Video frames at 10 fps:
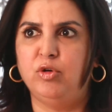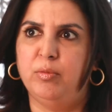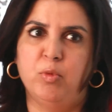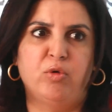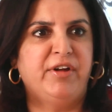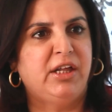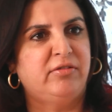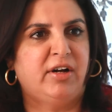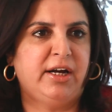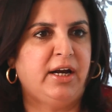The movies
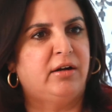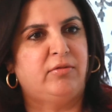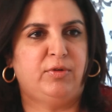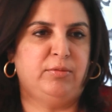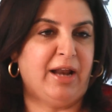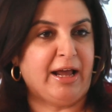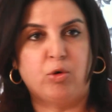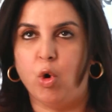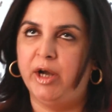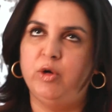were it. Like
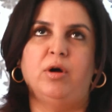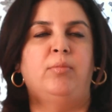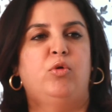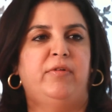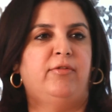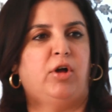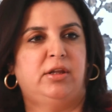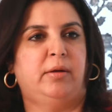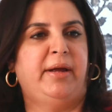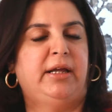going to a movie
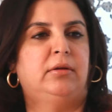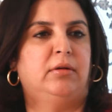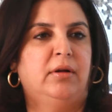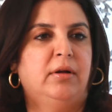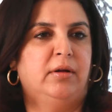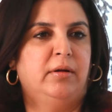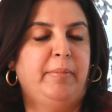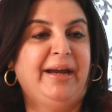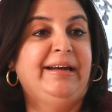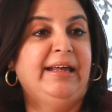was the
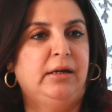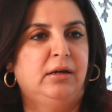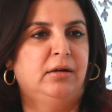big deal.